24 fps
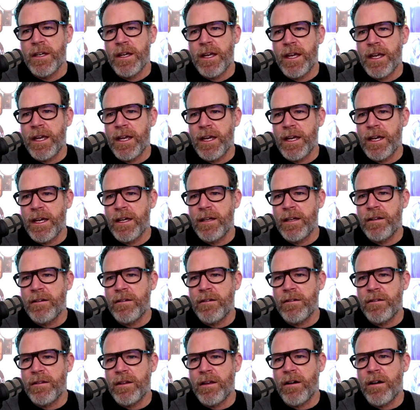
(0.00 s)

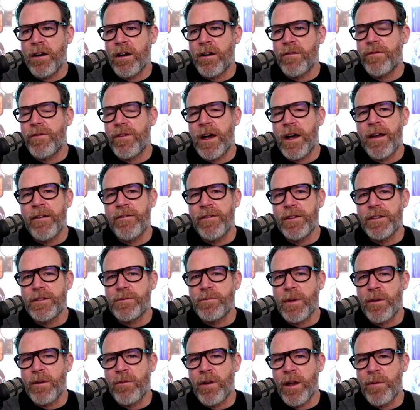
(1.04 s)
and the R5 is
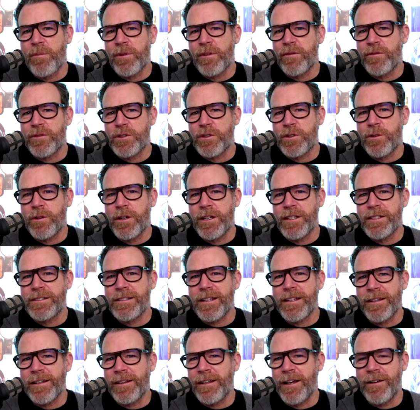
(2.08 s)
my weapon of choice.
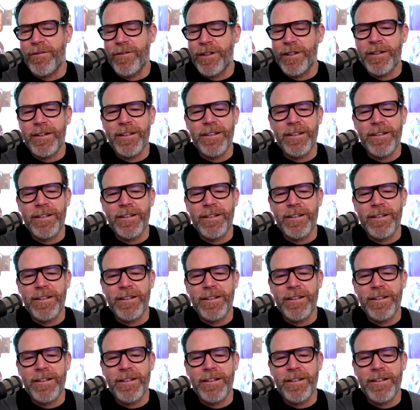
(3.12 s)
I love it.